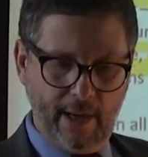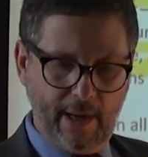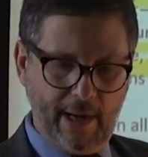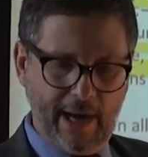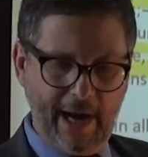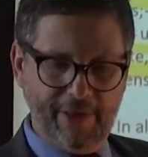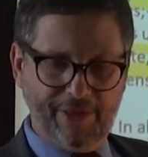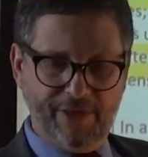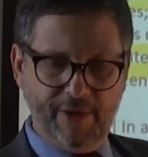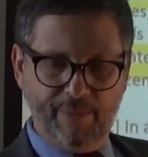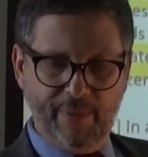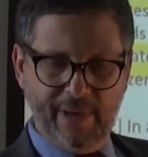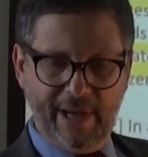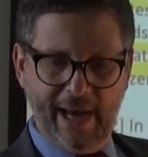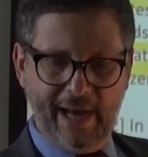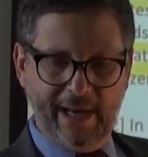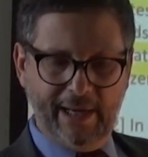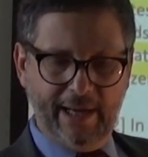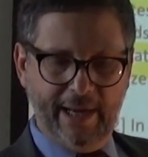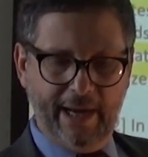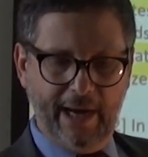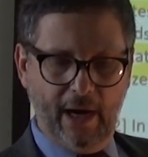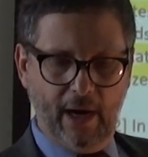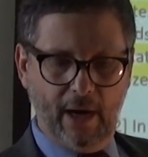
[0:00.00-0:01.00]
At the
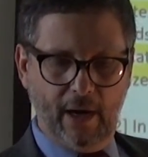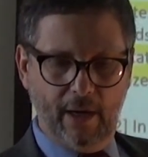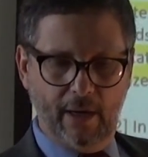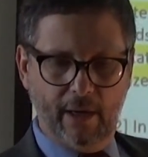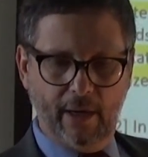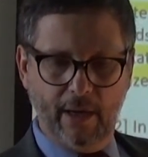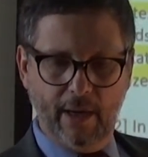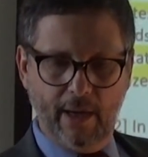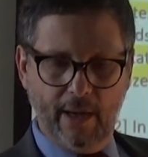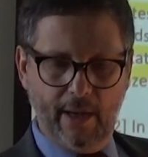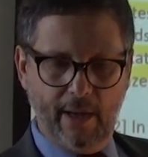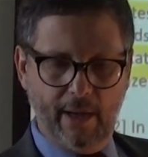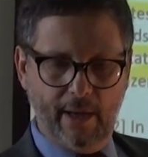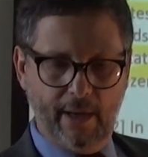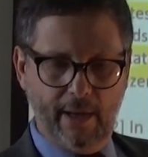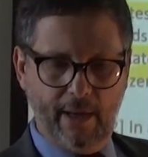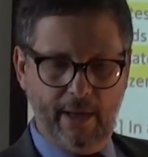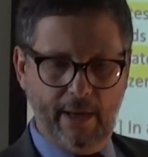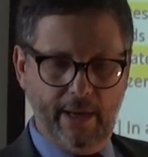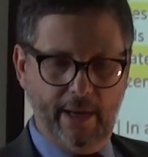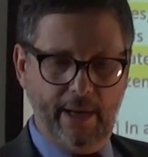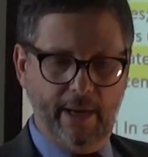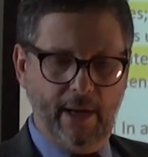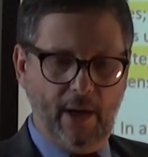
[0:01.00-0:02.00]
beginning here,
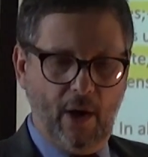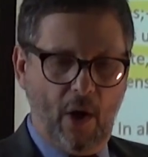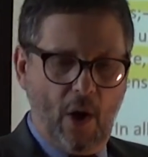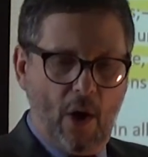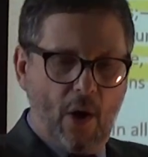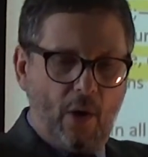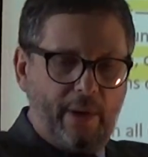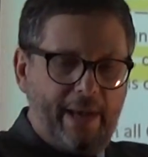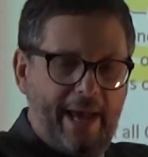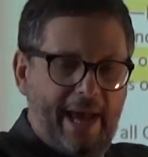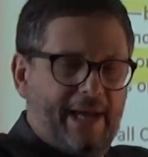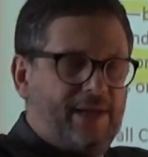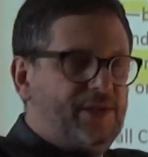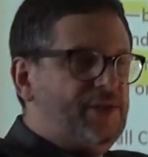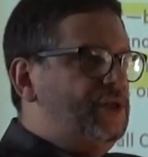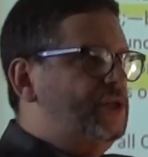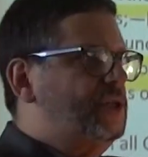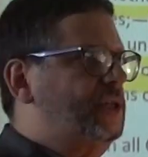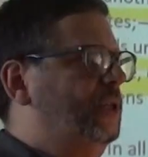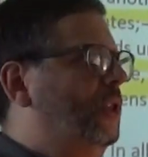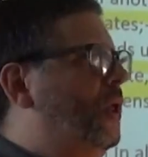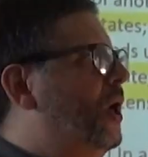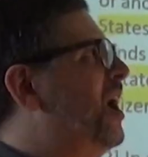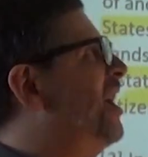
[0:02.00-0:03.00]
all cases
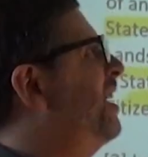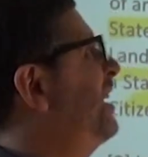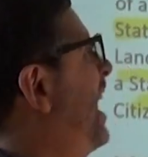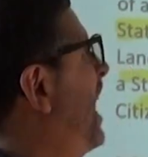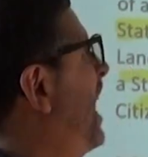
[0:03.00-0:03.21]
in law and